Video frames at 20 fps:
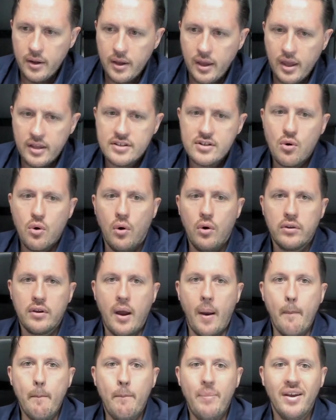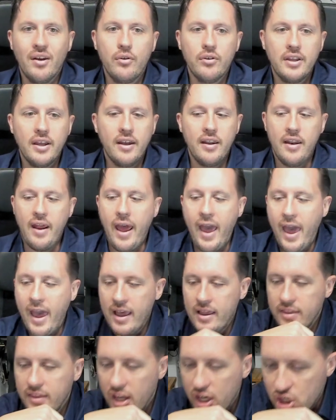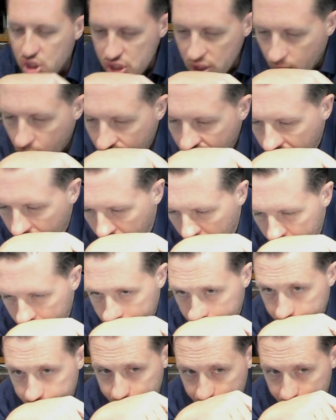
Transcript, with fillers: It's called Build It and They Shall Come.